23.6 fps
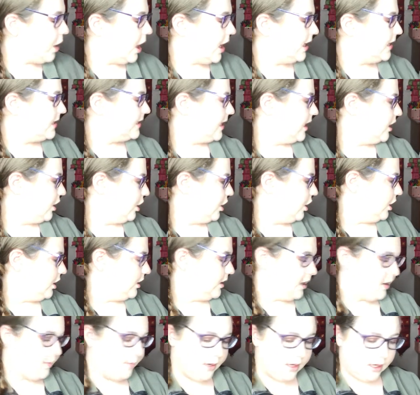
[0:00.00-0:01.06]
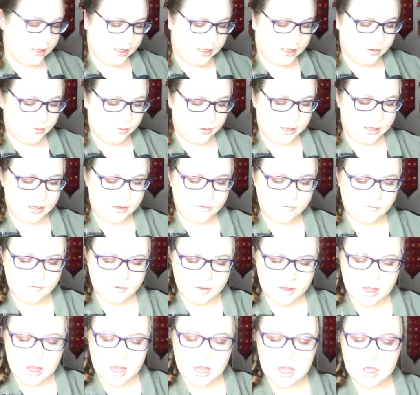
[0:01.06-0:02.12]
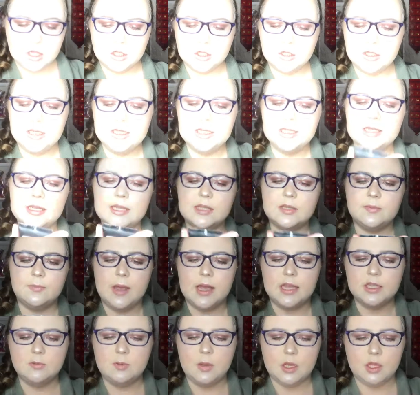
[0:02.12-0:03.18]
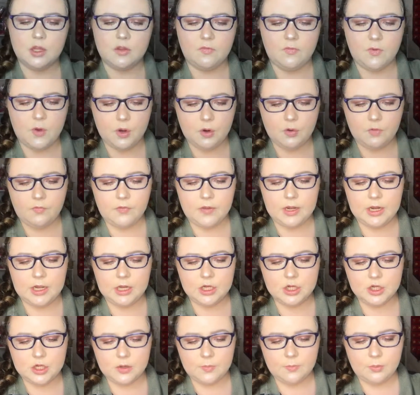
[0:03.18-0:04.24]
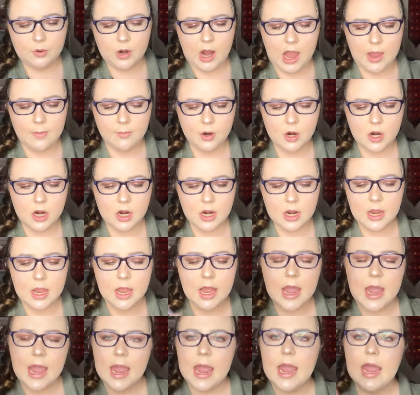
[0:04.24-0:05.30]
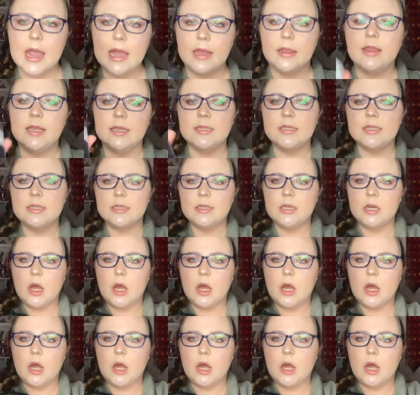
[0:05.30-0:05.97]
products that are good that I'm going to get rid of. So this is a Smashbox Photo Finish Primer, and this is